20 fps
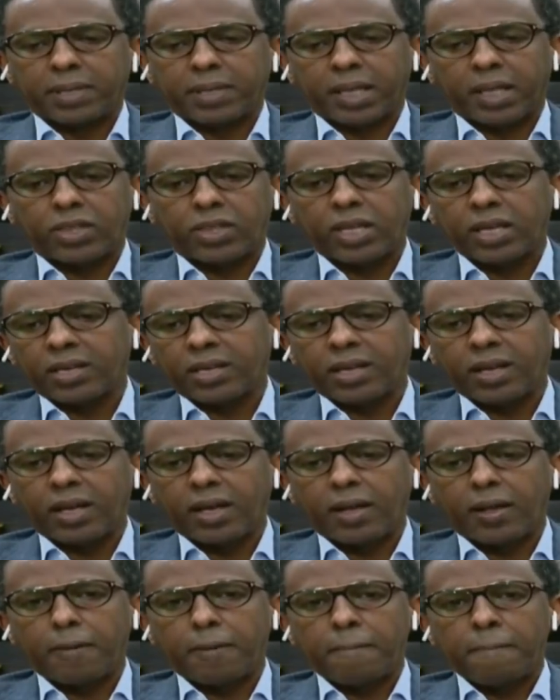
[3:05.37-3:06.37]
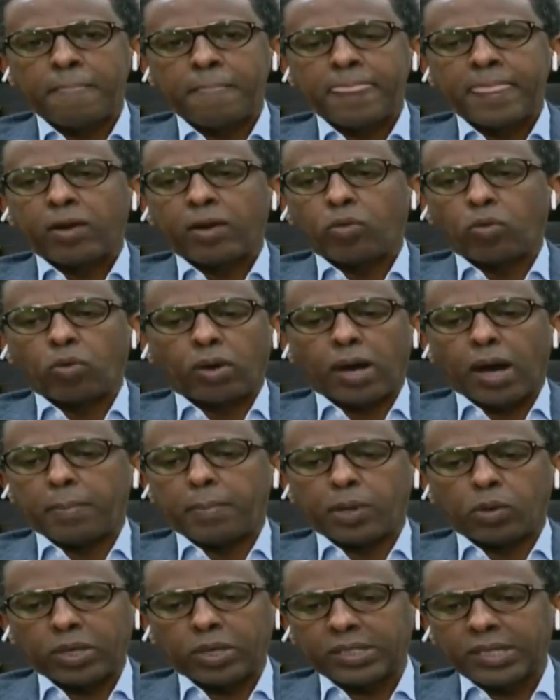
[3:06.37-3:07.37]
I think,
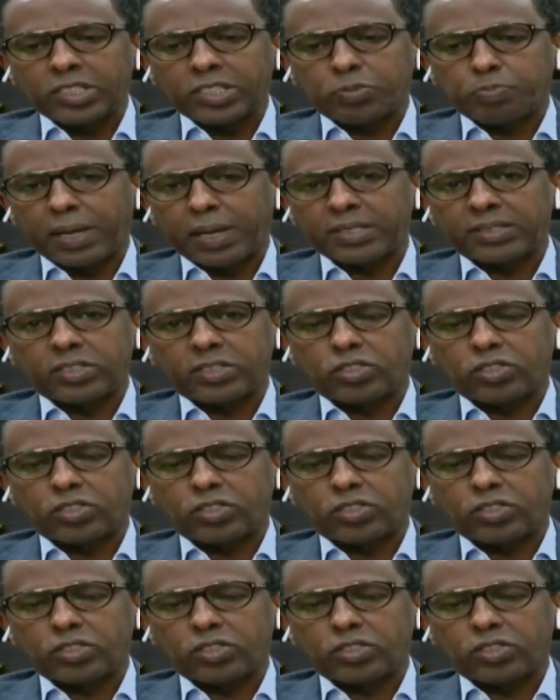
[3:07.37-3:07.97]
what has passed is